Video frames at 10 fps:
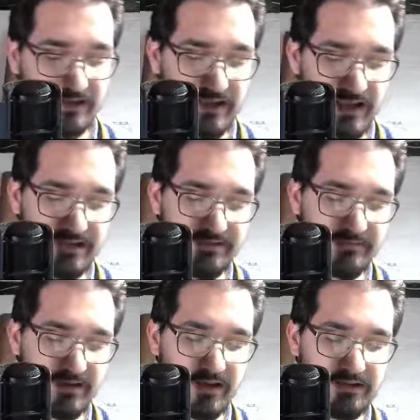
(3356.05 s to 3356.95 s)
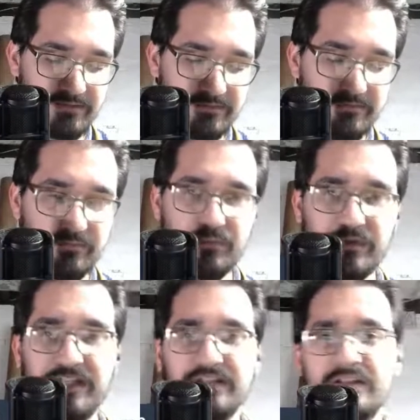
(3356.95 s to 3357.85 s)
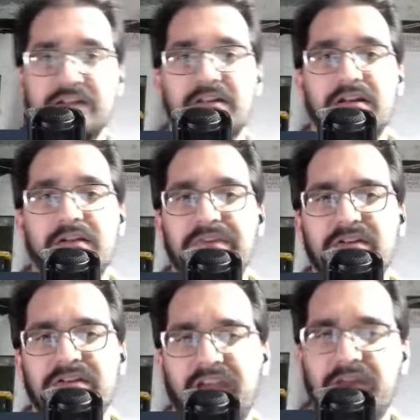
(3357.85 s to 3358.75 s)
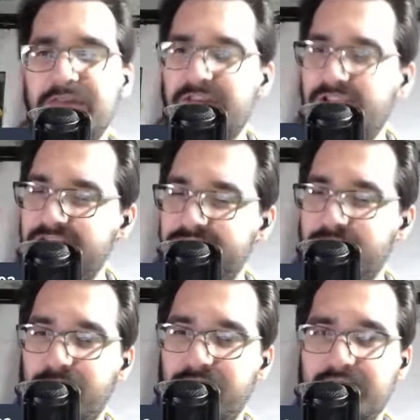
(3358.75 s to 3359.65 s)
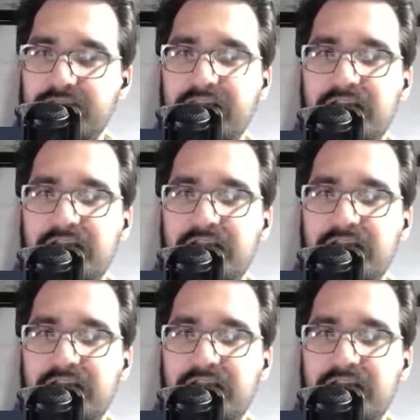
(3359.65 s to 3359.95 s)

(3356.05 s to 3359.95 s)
any of them winning, and I'll be okay with any of them winning.